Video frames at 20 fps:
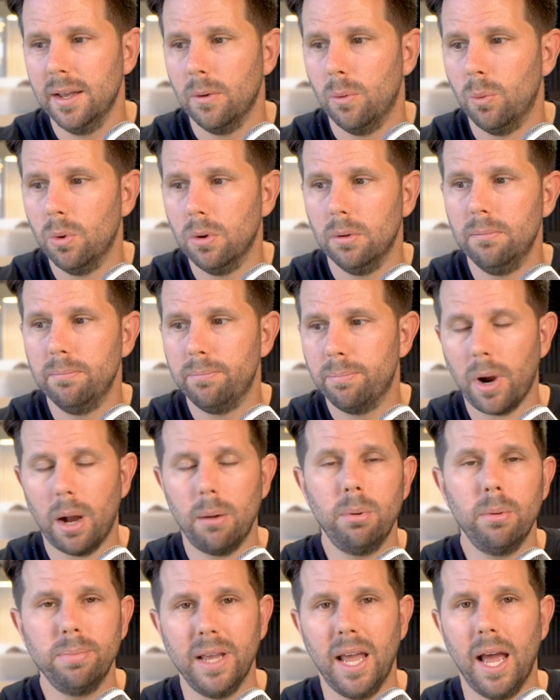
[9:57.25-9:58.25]
will
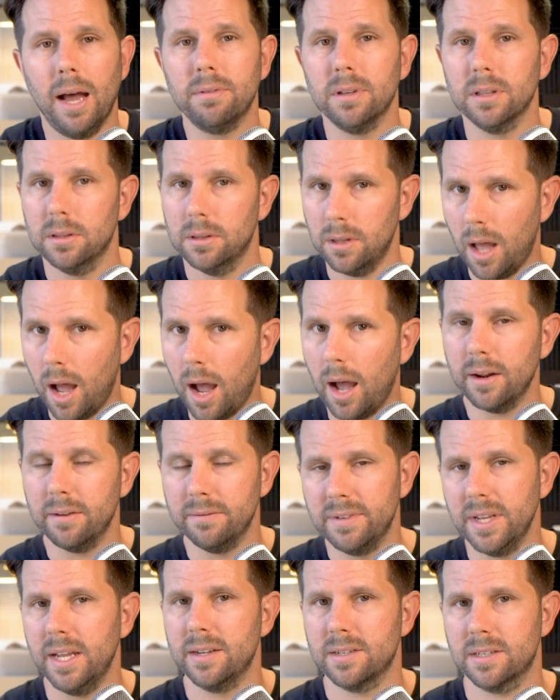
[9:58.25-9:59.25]
probably have a lot of
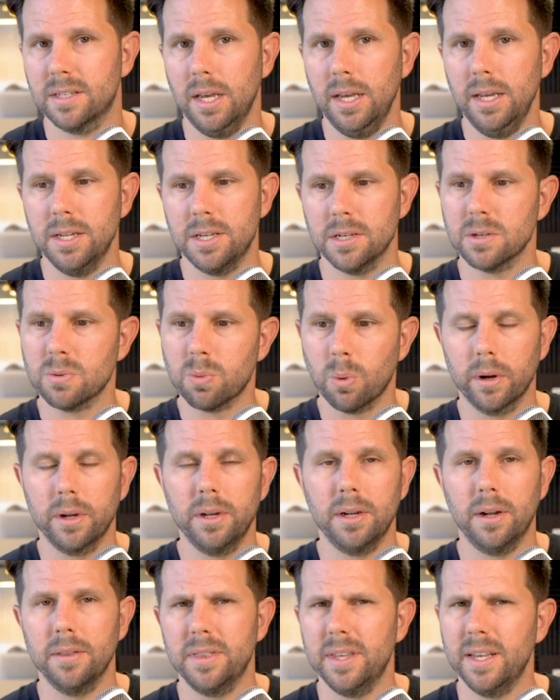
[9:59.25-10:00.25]
data scientists
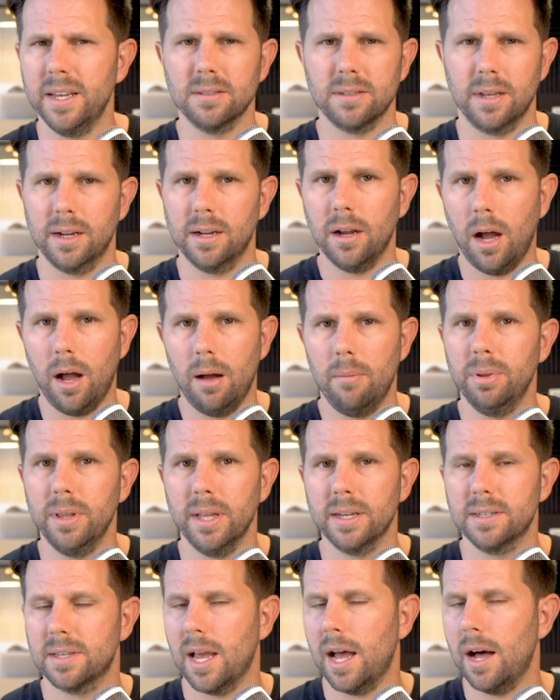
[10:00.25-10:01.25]
working on things like
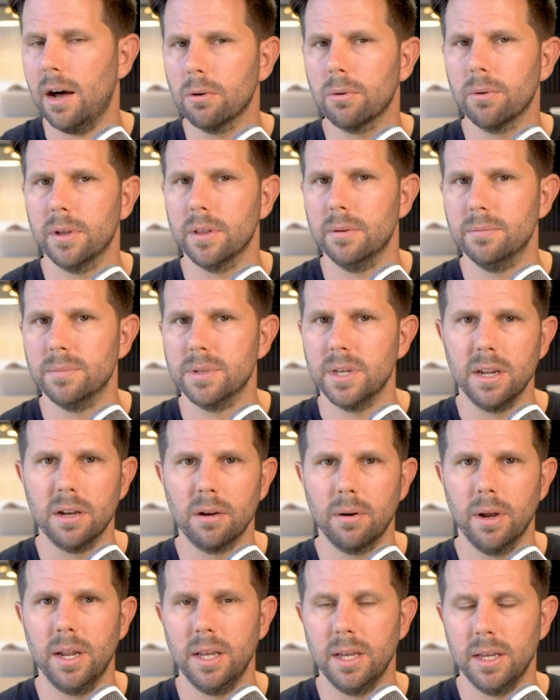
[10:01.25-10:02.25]
complex algorithms
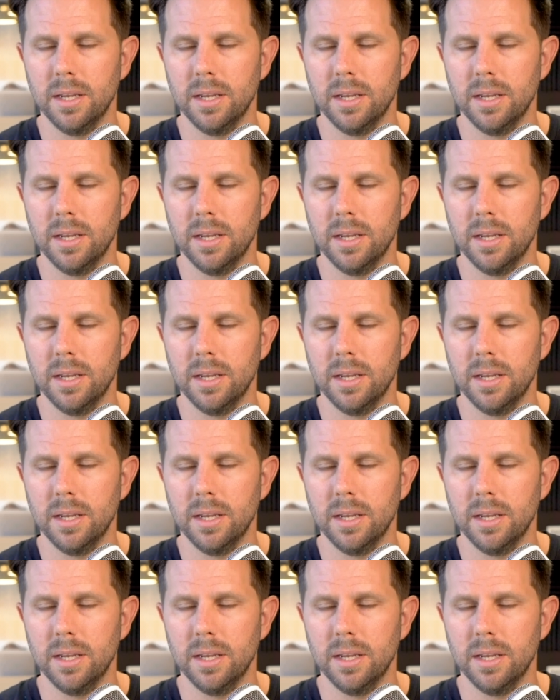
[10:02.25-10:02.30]
integrating